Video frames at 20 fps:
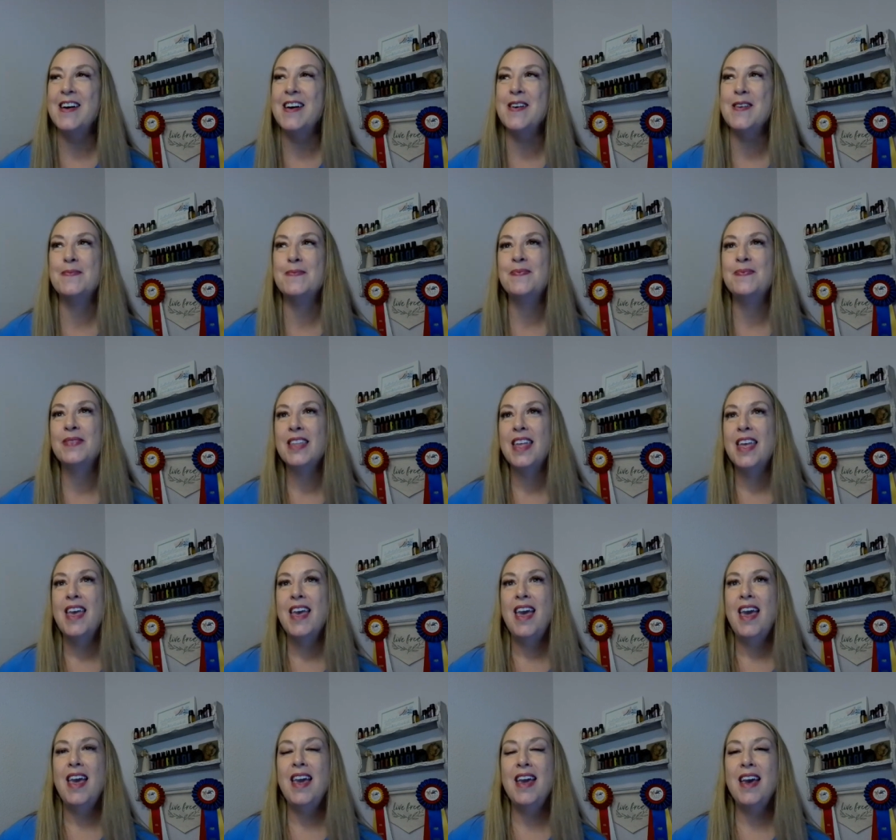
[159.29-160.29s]
Um,
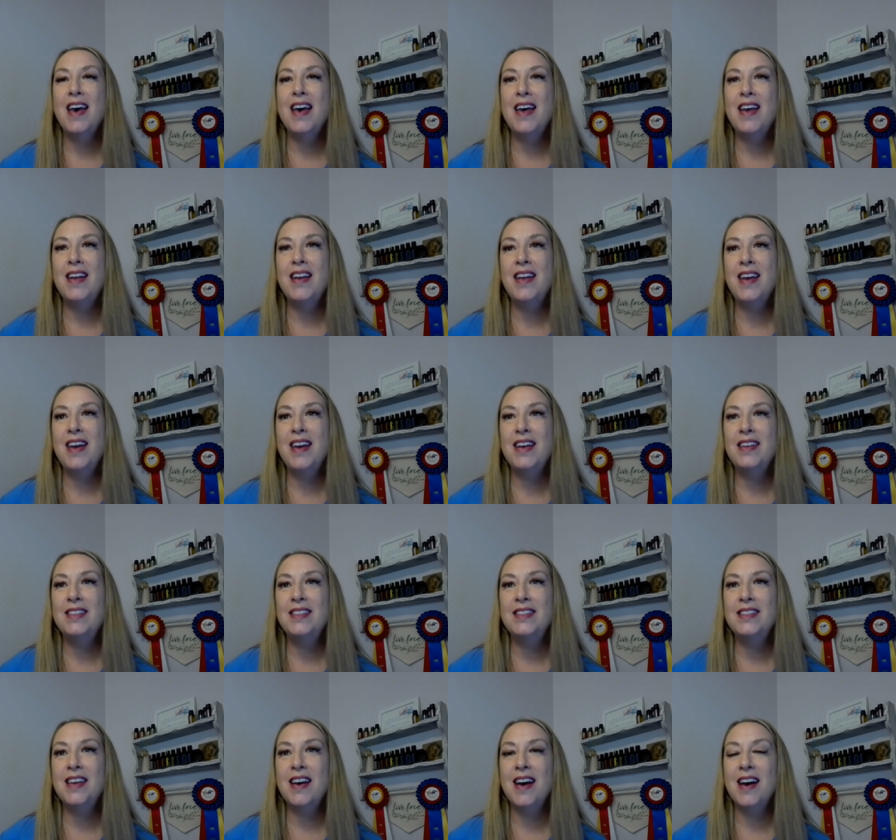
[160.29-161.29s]
and
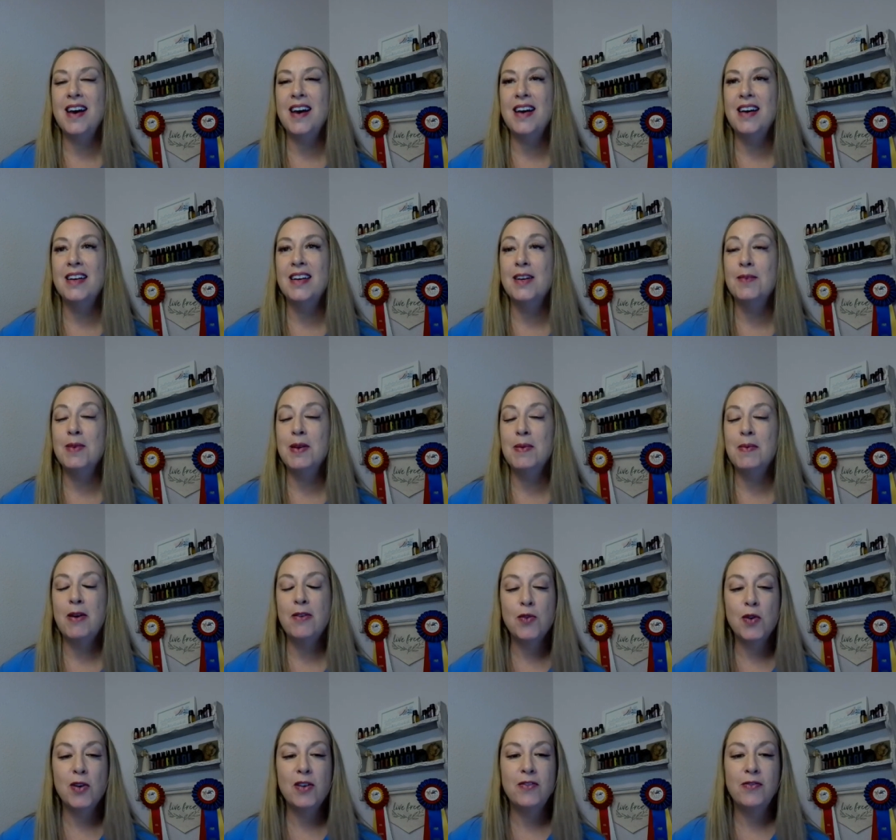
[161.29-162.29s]
it's uh, going to be
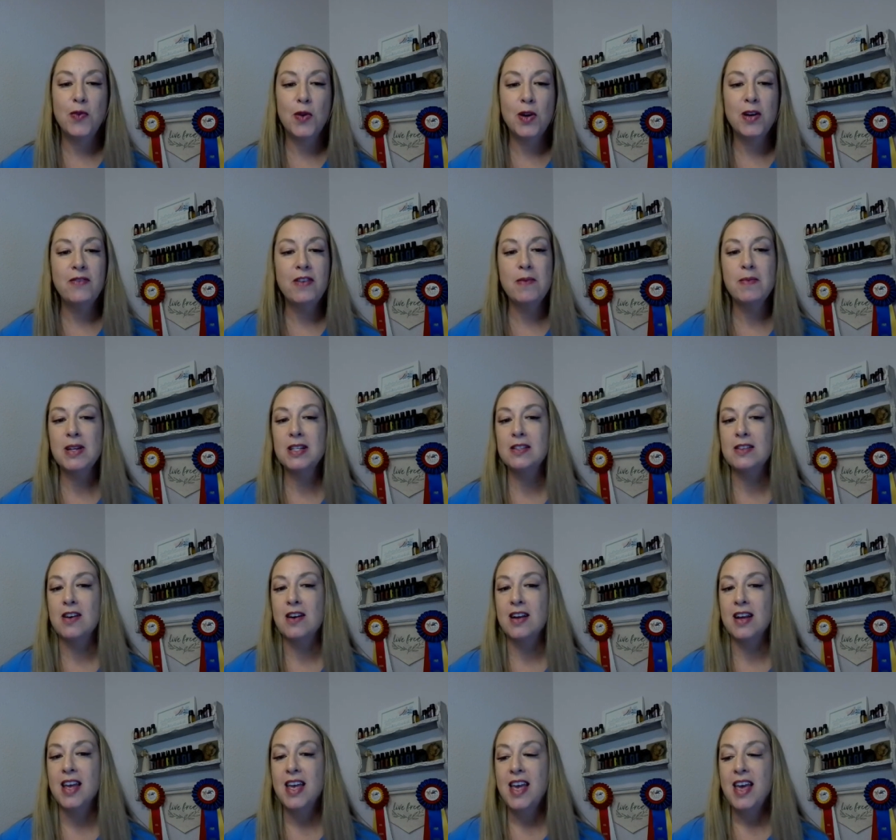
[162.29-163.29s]
about 45 minutes
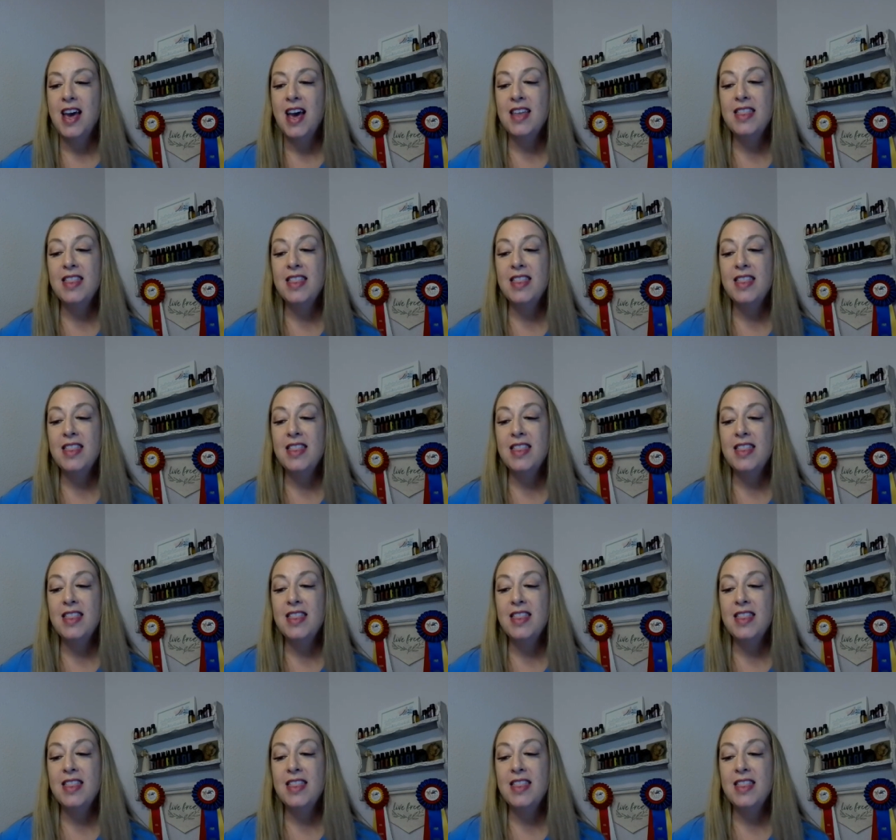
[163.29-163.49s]
long.